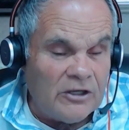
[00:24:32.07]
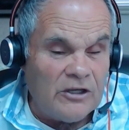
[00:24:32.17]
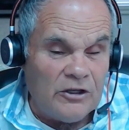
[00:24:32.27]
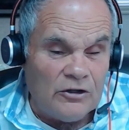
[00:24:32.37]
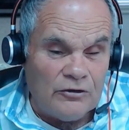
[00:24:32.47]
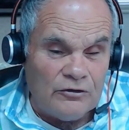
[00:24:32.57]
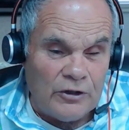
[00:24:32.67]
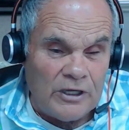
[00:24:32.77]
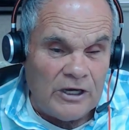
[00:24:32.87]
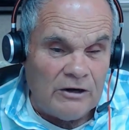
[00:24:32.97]
it is
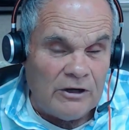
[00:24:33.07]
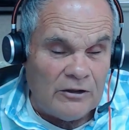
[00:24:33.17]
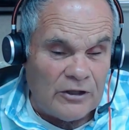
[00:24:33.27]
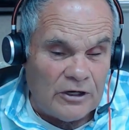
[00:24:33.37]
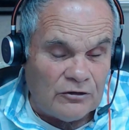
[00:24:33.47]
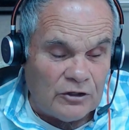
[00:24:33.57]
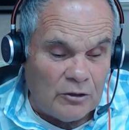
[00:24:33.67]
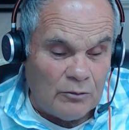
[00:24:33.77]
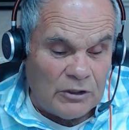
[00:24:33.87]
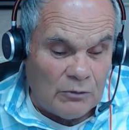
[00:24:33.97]
the area that is going to
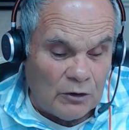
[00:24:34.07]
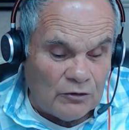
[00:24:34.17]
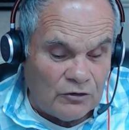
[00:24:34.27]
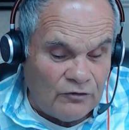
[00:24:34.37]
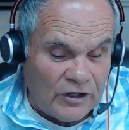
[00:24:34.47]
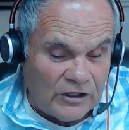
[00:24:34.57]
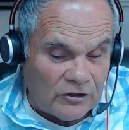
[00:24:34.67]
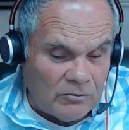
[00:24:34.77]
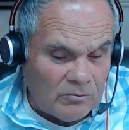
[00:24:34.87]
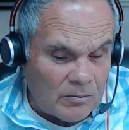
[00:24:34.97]
be most
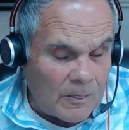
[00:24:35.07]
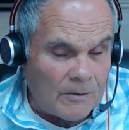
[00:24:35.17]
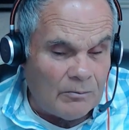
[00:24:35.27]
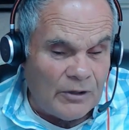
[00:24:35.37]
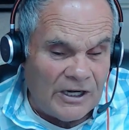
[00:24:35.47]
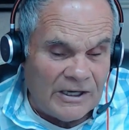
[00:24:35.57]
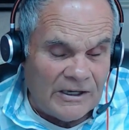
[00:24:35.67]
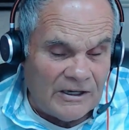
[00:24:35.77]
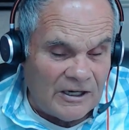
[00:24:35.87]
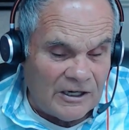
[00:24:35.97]
affected by
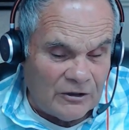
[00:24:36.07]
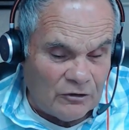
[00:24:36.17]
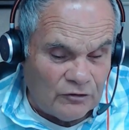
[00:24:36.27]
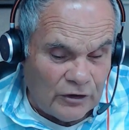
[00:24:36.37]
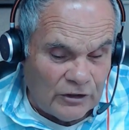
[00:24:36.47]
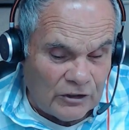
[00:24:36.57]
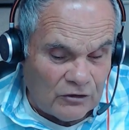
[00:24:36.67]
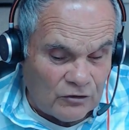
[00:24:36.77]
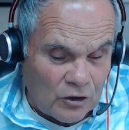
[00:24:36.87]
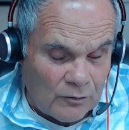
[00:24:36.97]
ionospheric
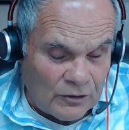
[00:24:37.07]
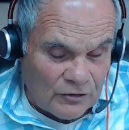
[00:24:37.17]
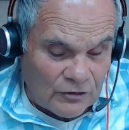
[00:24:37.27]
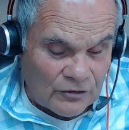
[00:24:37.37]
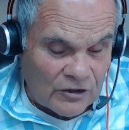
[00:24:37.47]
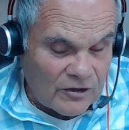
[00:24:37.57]
disturbances.